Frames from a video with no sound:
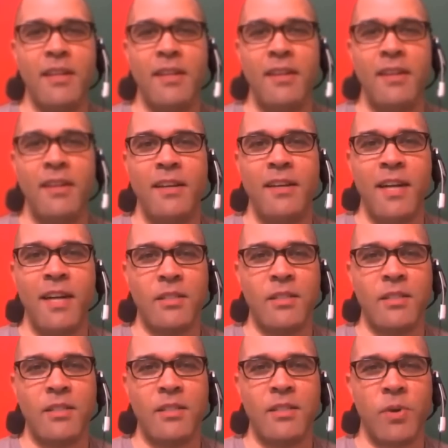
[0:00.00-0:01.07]
neat. I
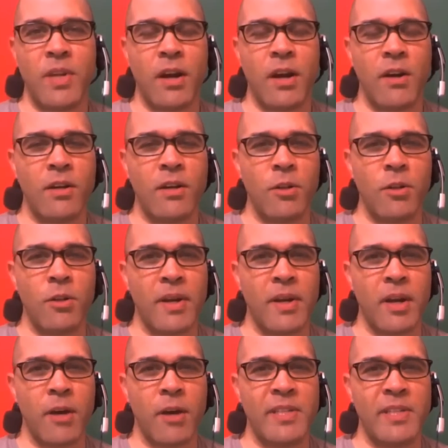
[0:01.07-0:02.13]
just wrote an article
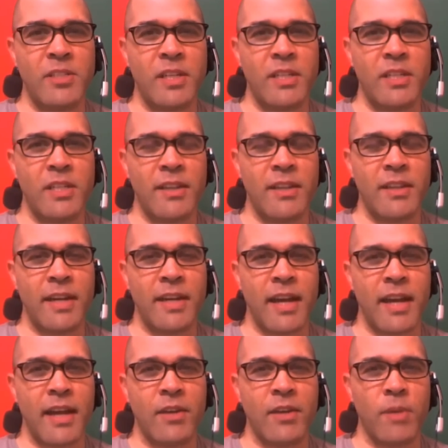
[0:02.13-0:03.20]
about RPGs, and I think
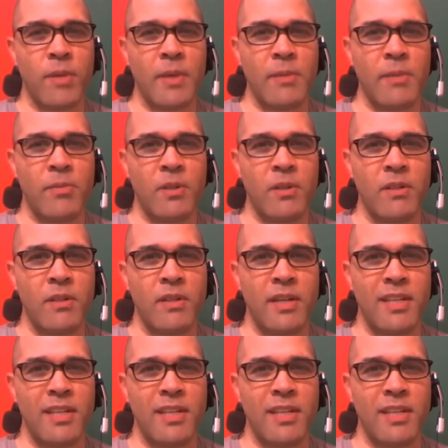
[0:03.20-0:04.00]
I annoyed people.